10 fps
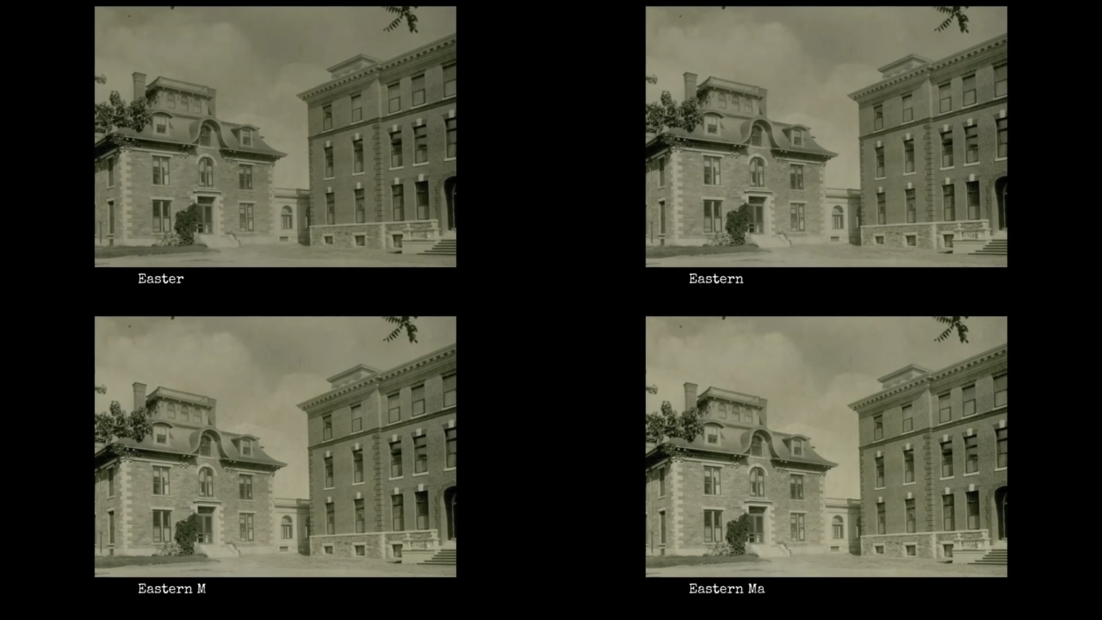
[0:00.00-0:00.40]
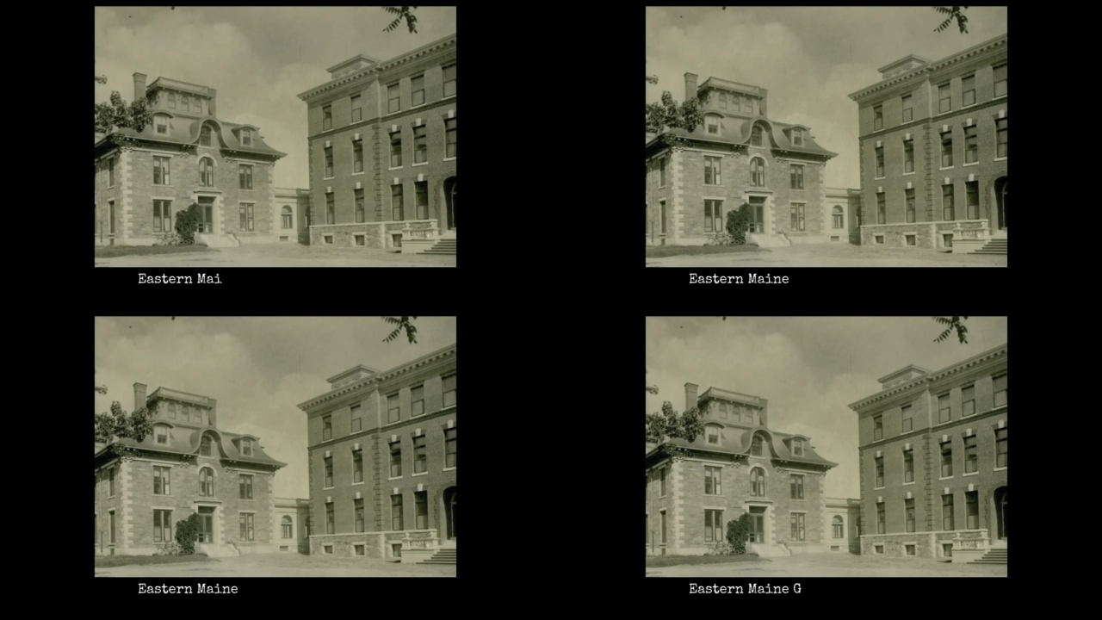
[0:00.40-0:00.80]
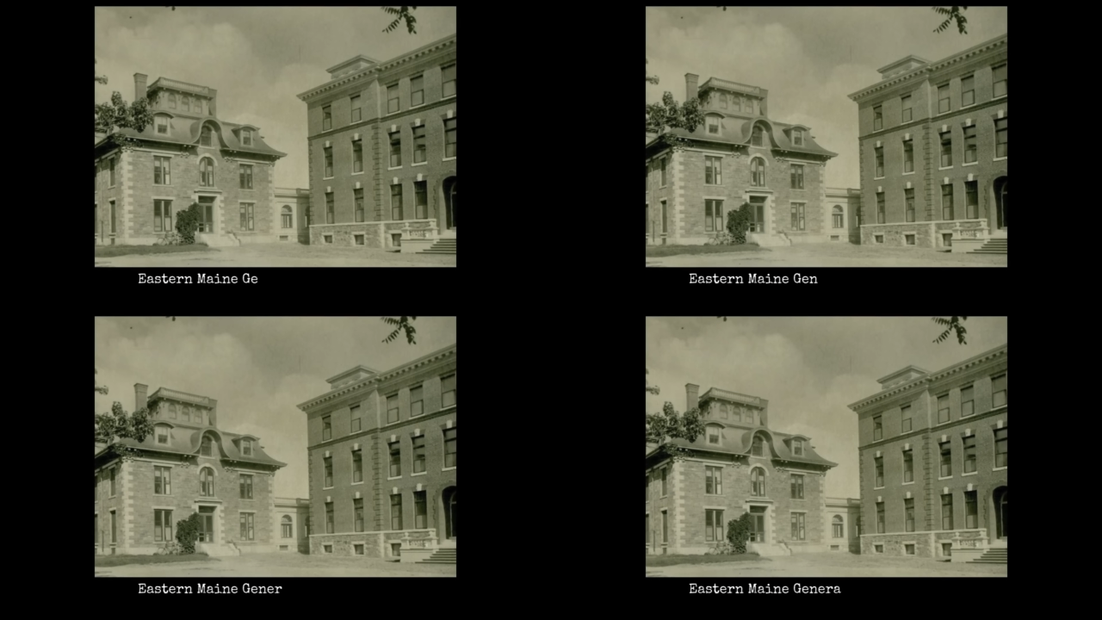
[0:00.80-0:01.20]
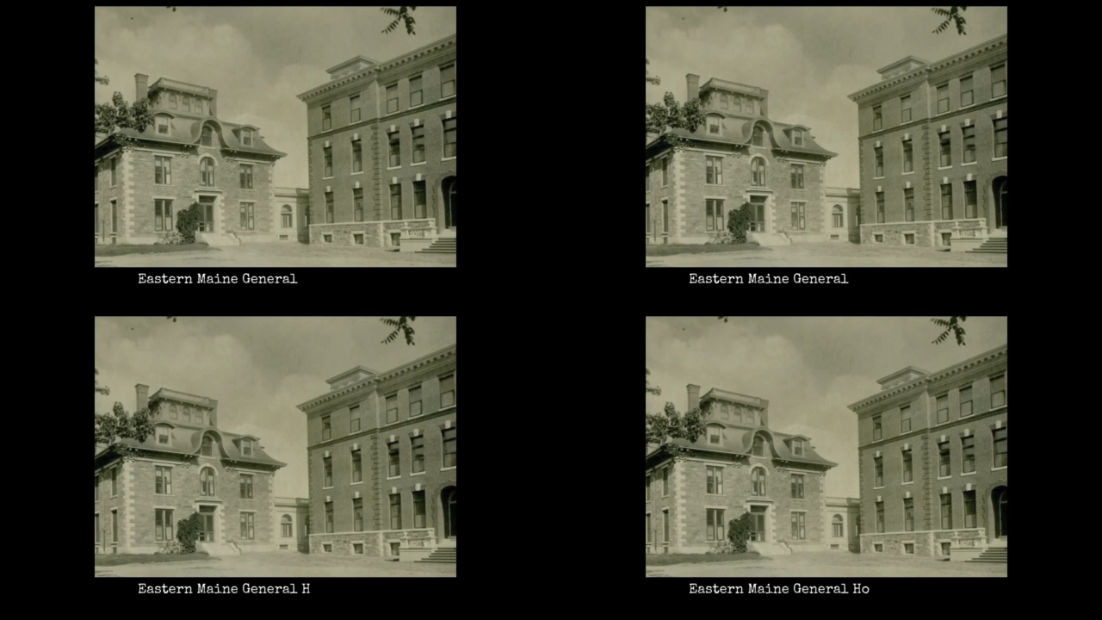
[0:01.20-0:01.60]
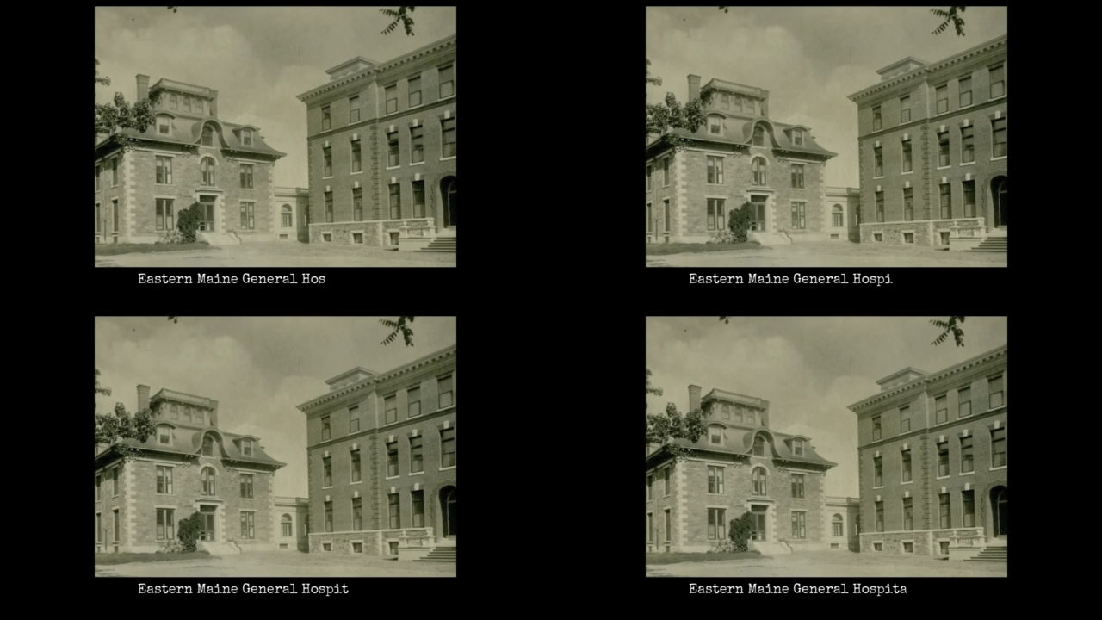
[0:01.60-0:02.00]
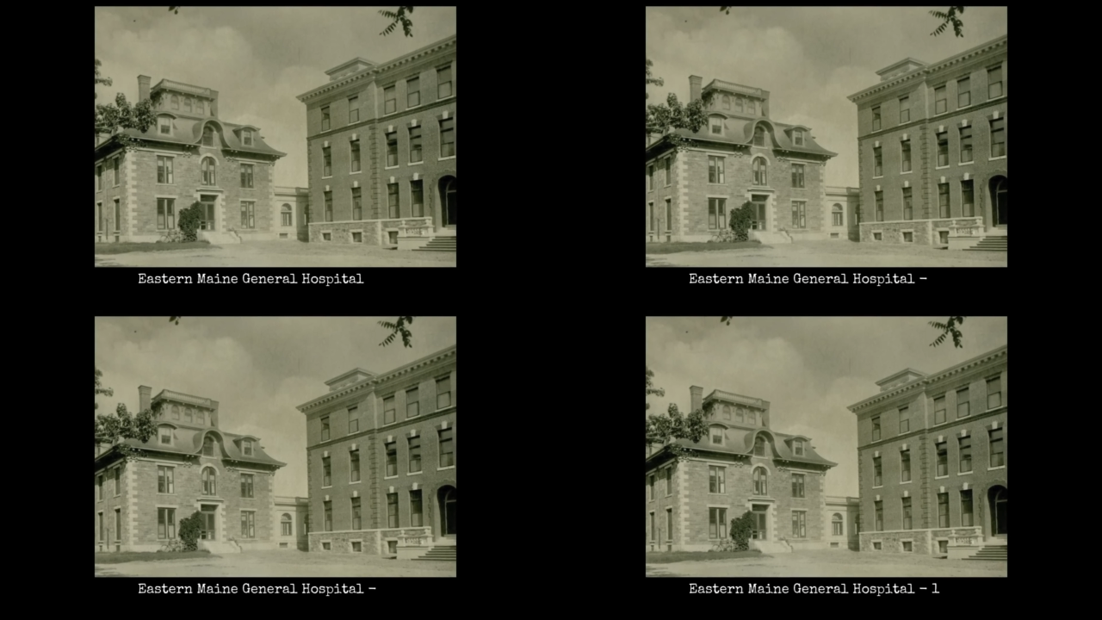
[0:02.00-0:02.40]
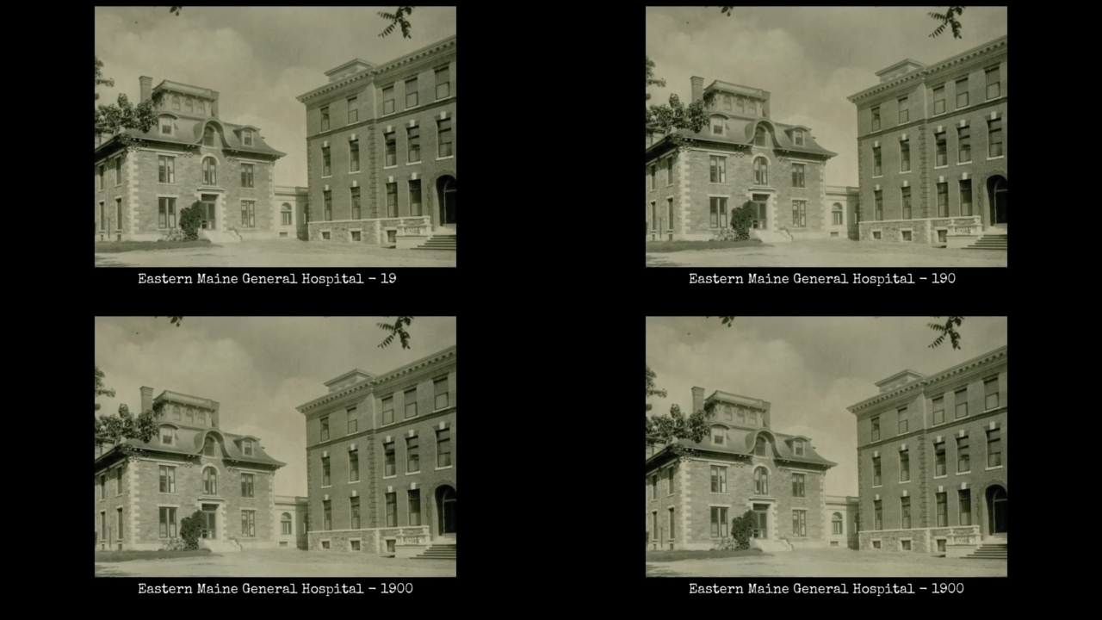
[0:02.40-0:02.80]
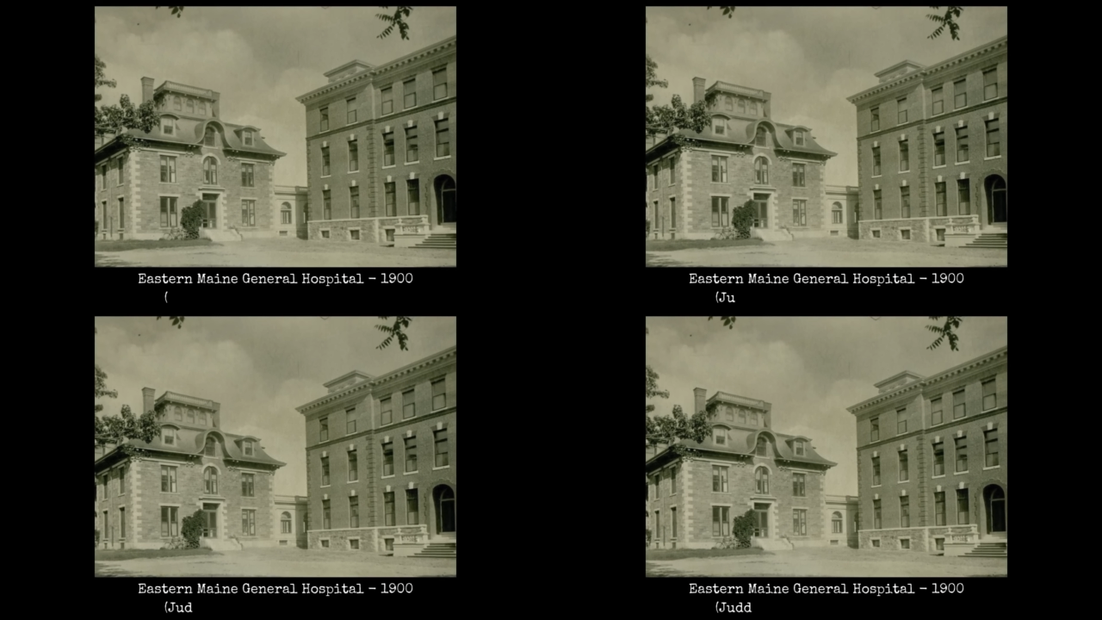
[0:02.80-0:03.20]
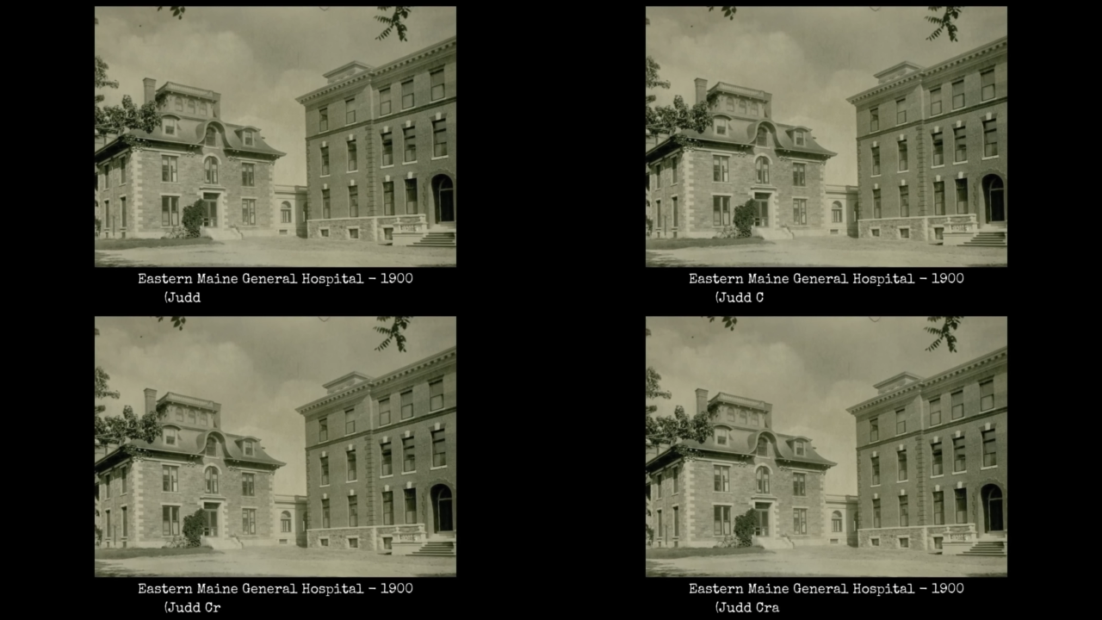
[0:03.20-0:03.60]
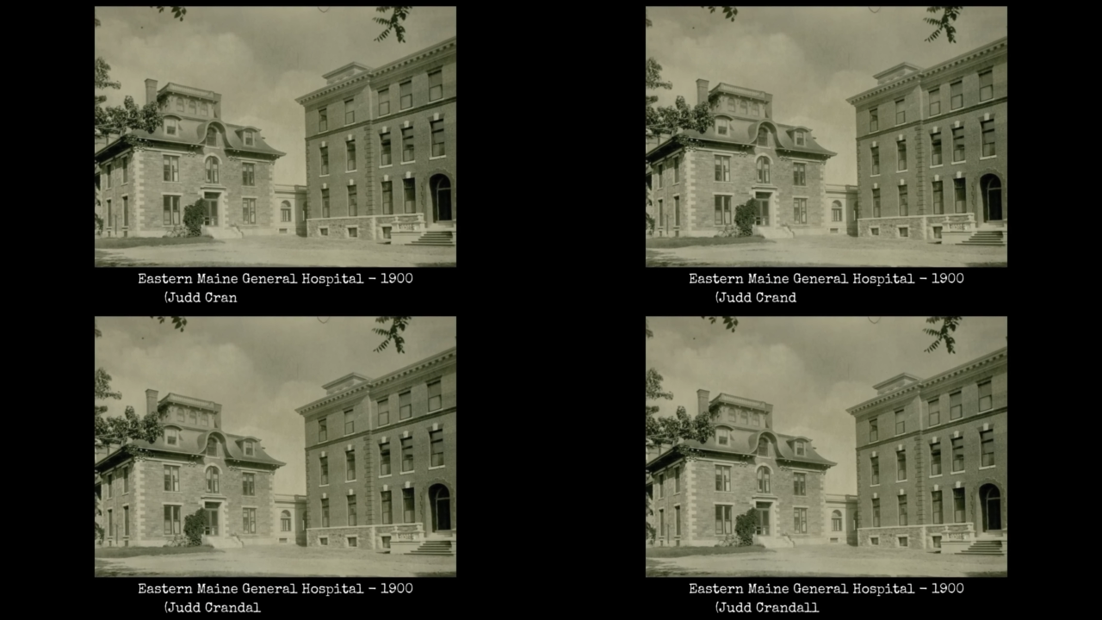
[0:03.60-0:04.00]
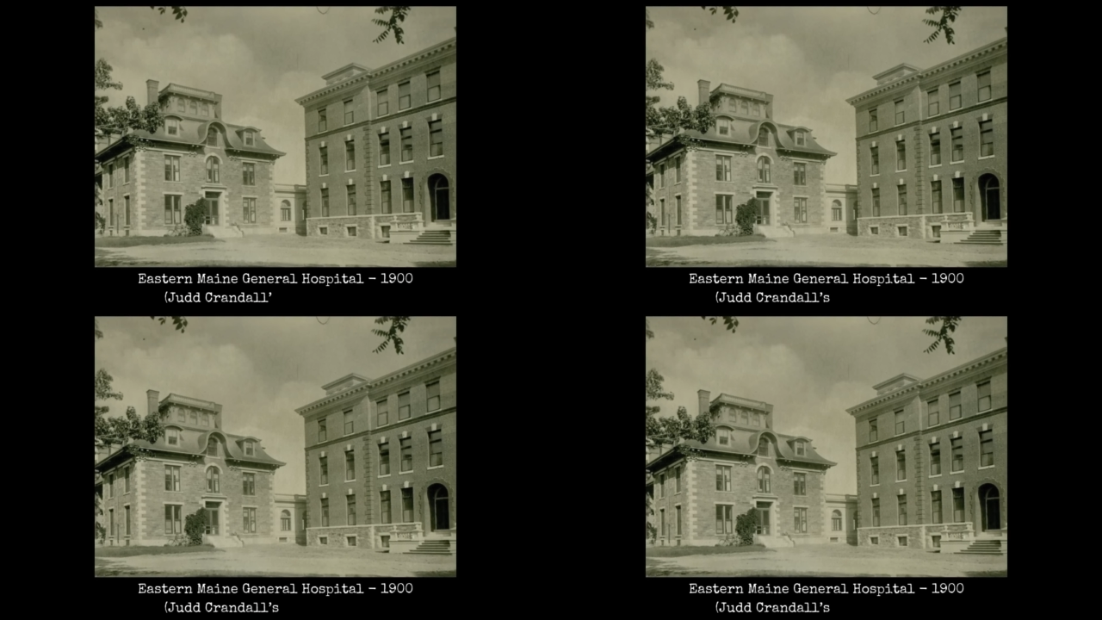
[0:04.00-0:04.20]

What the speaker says: [unreadable: no face in view]